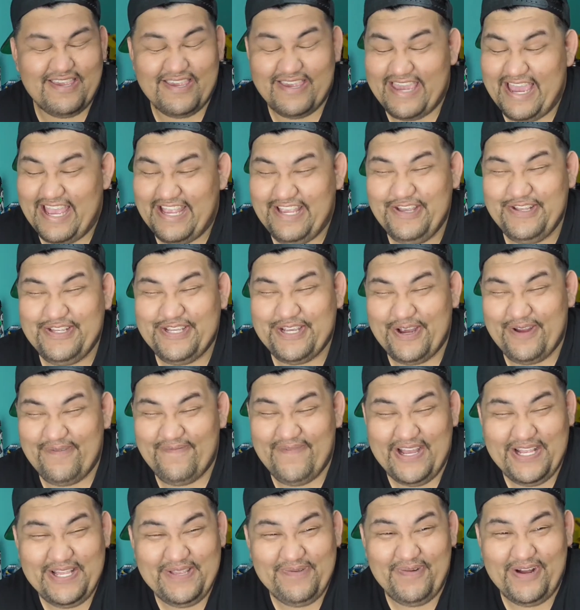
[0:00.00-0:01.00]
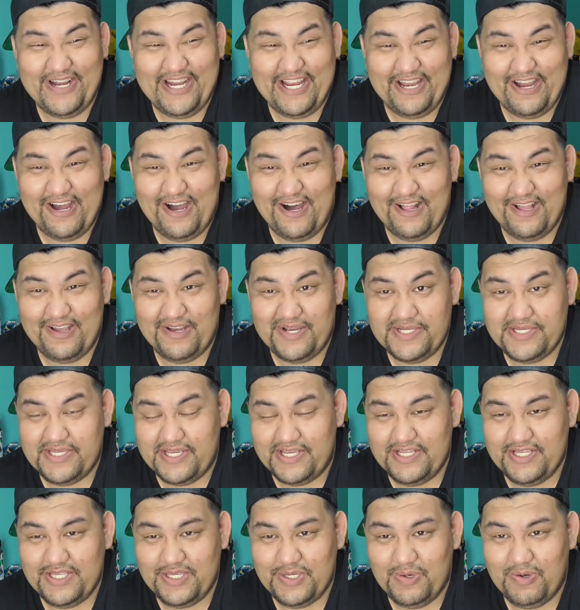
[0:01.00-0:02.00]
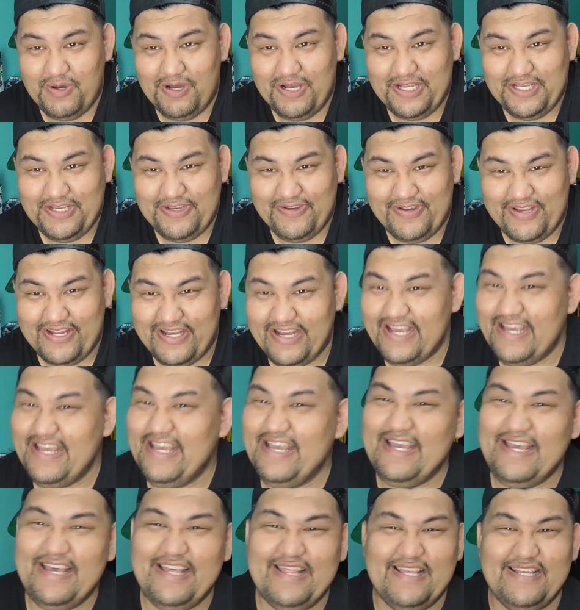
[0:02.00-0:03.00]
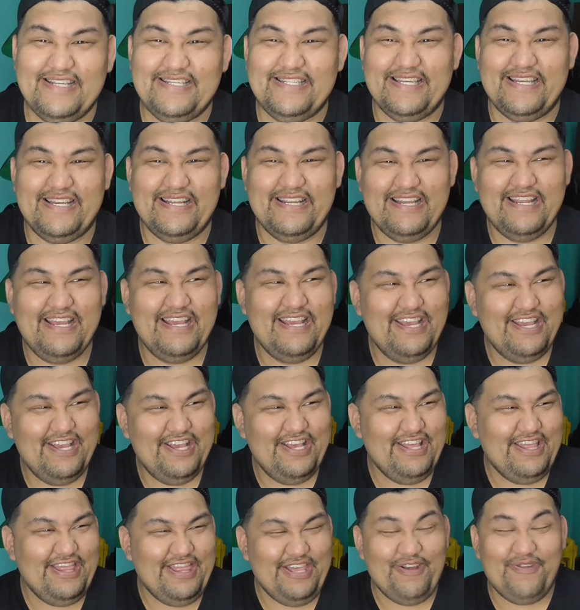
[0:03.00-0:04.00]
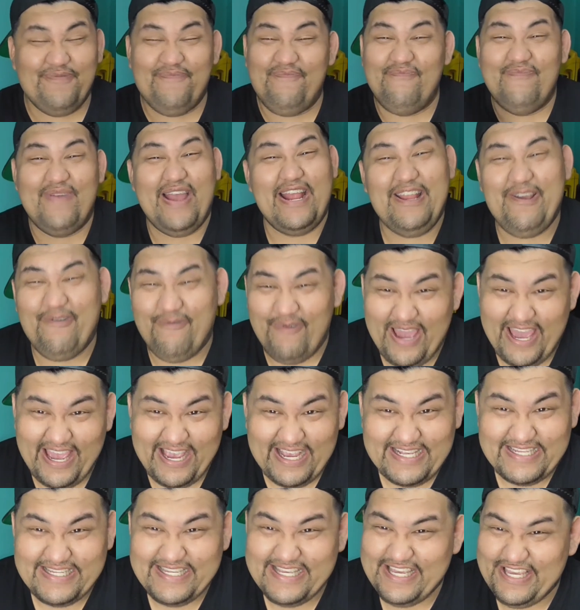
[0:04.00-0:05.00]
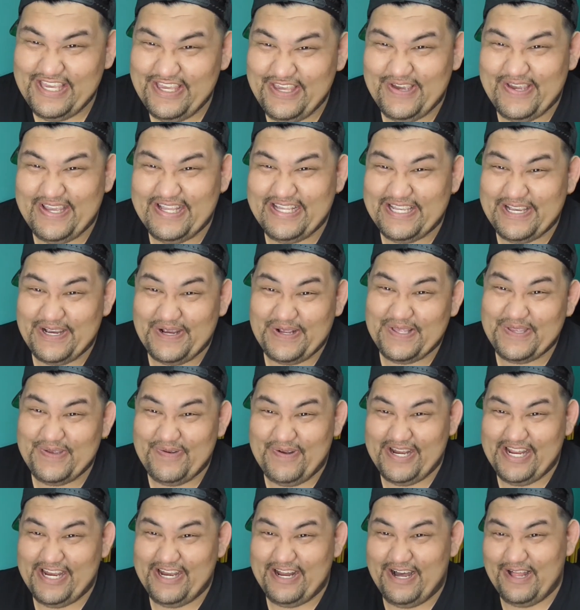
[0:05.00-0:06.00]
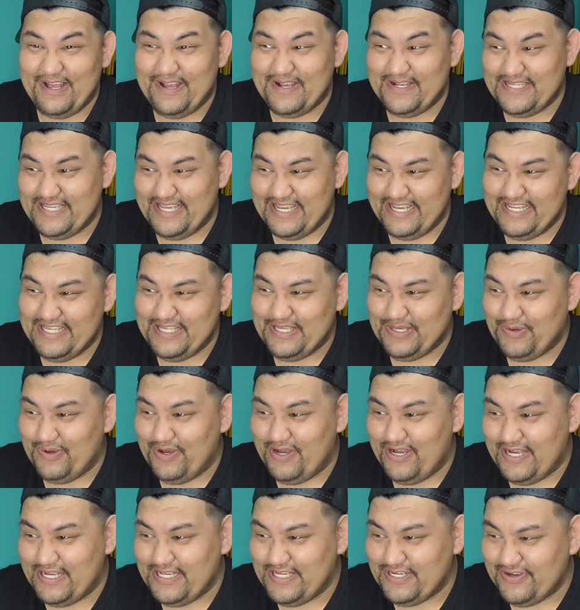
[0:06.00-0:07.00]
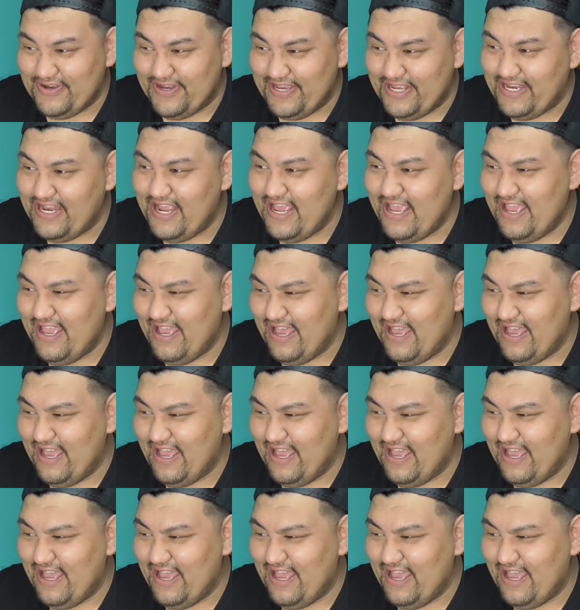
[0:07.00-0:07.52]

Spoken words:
Can you turn my $20 into $100? Listen, there are many ways you can turn $20 into $100.